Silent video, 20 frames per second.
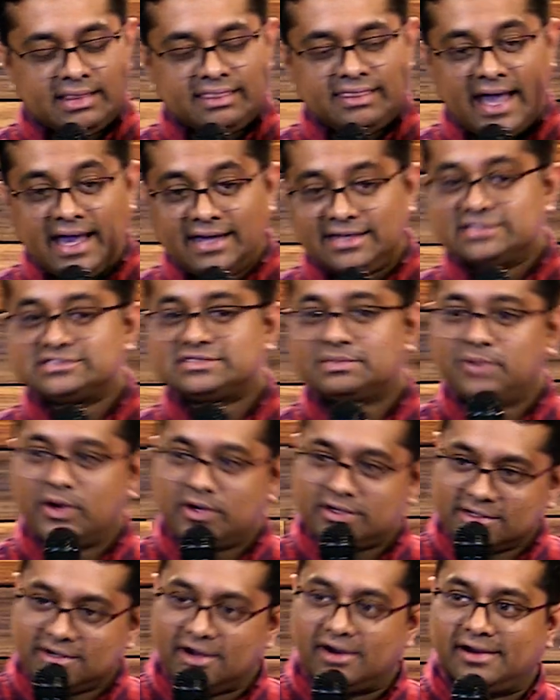that is
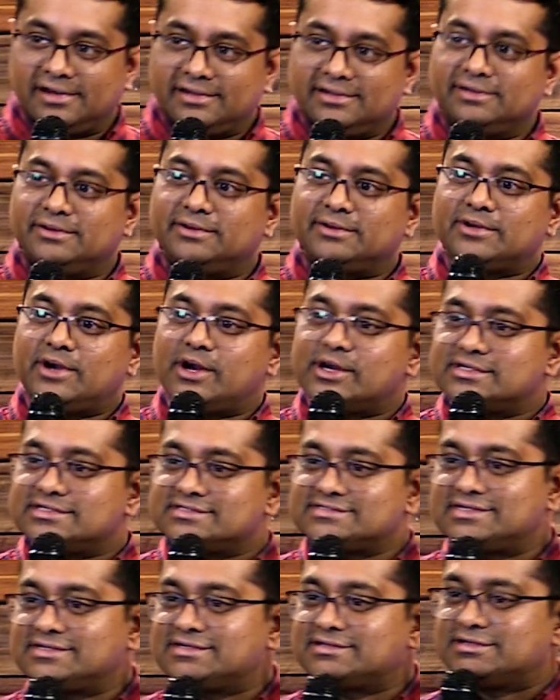about God. You know, God
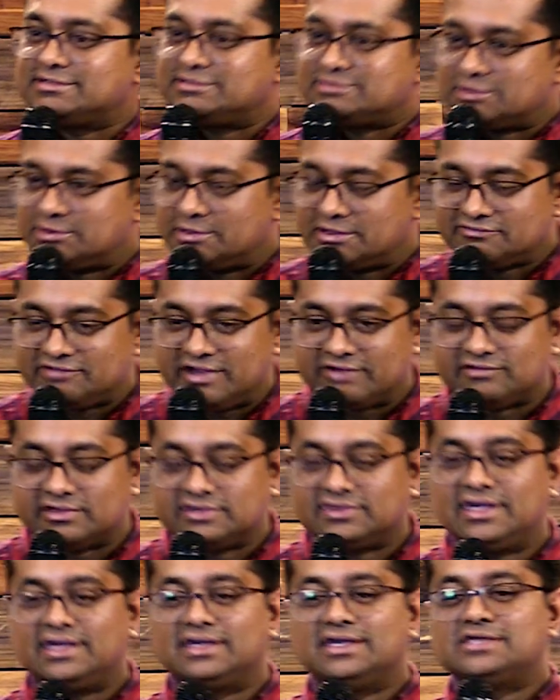is in control of
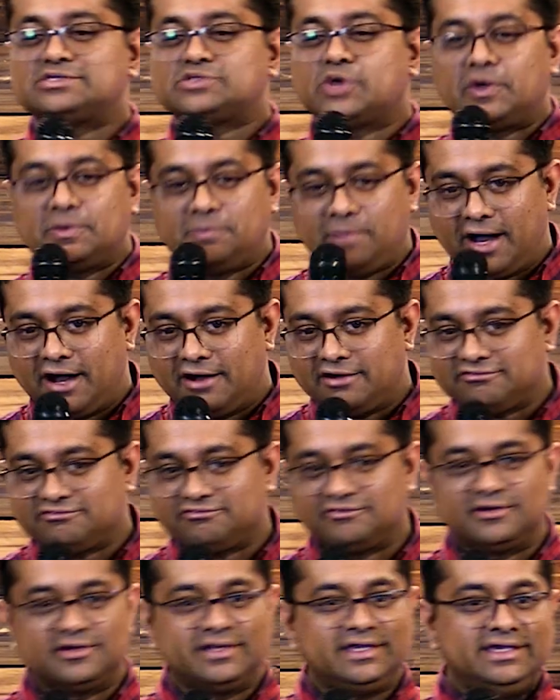everything. He's all
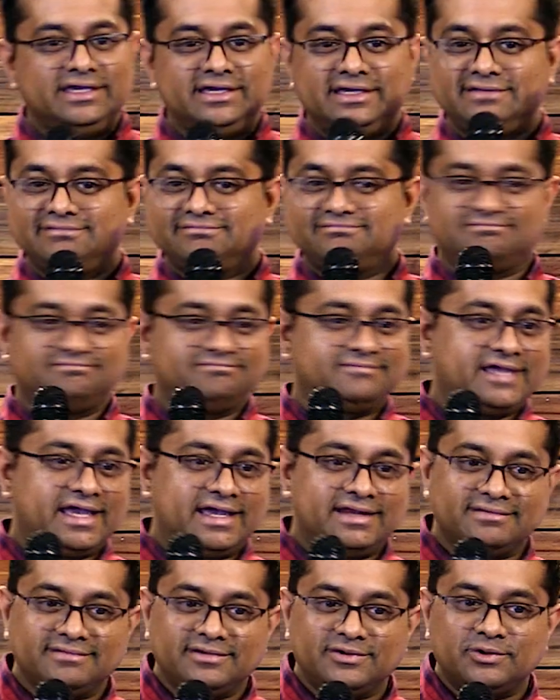powerful. He
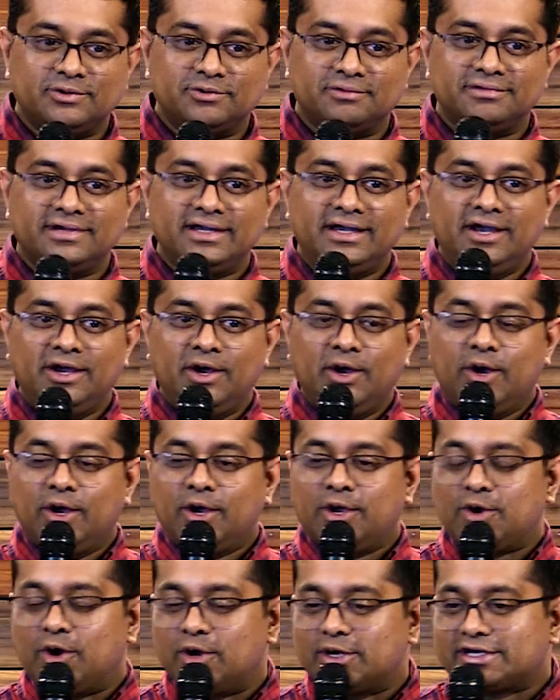can, you know,
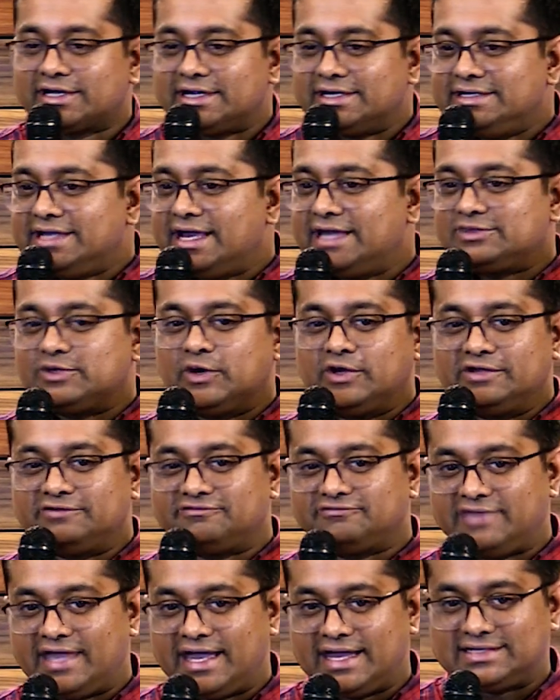conquer death, all
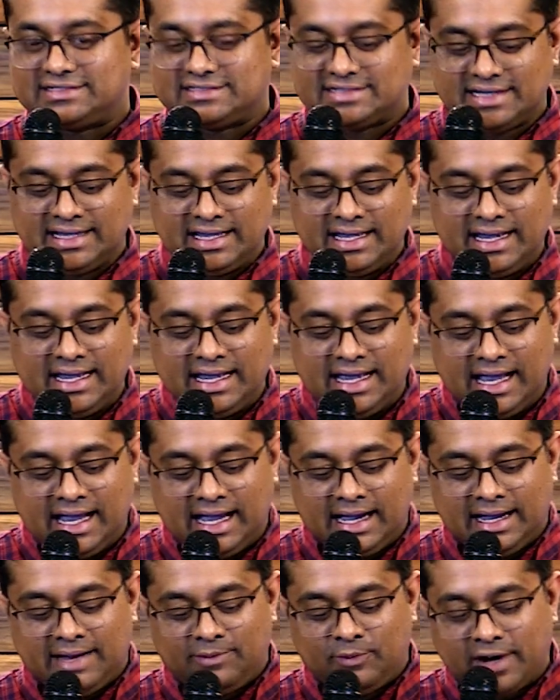of that.
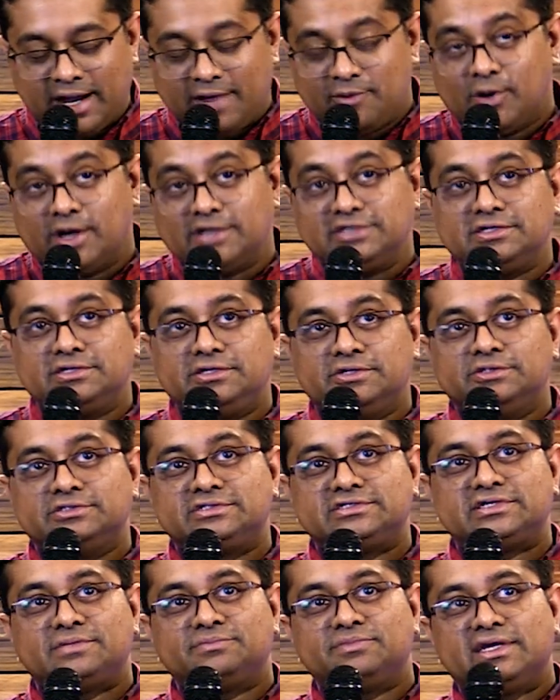What I want to do
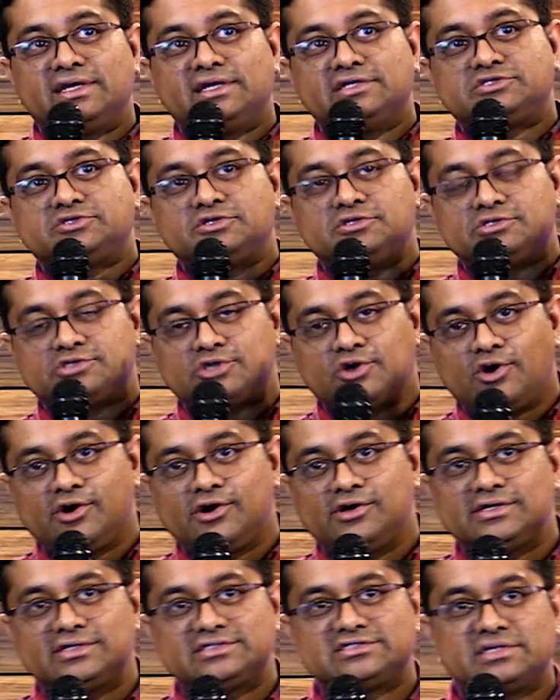something is to
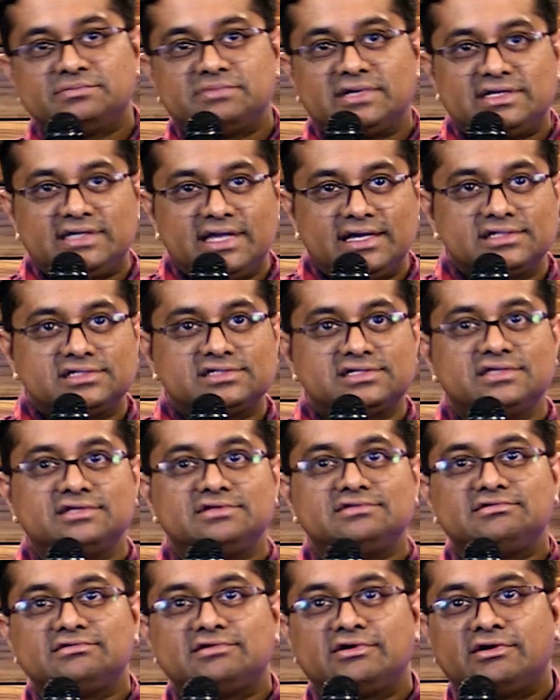draw some
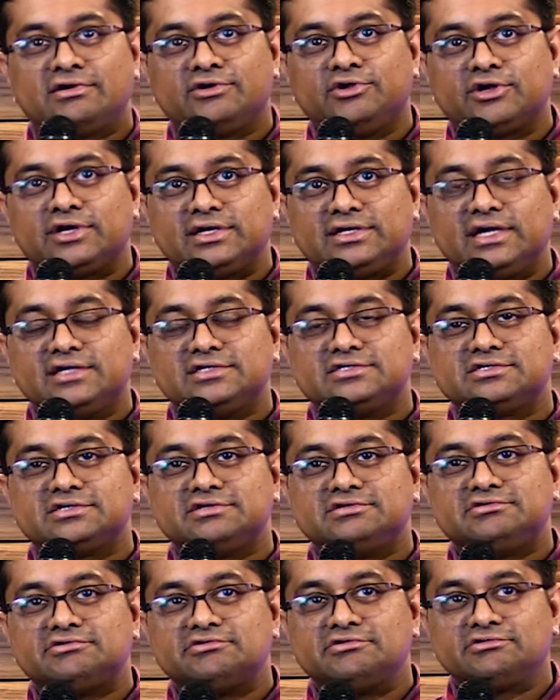attention, your
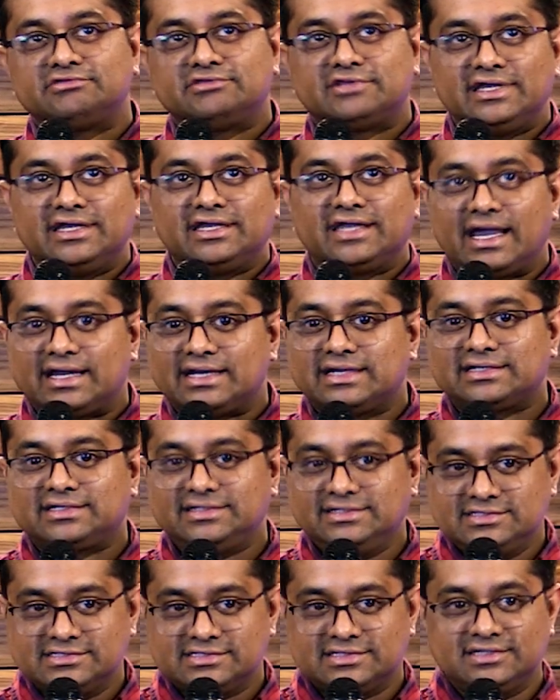attention to three
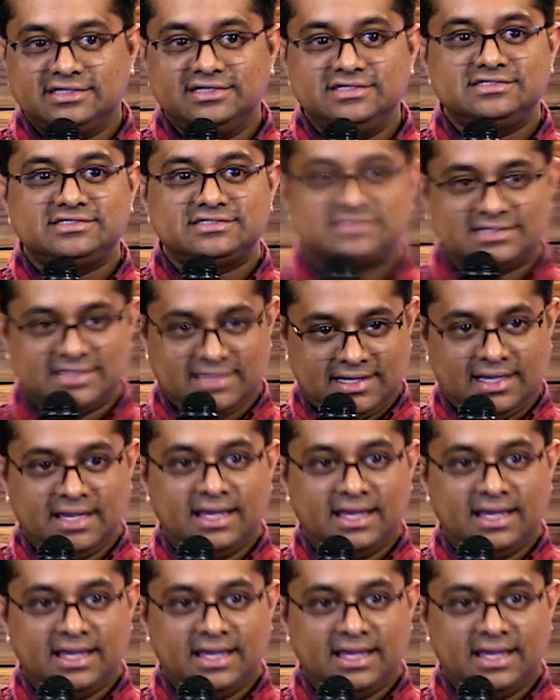characters in this.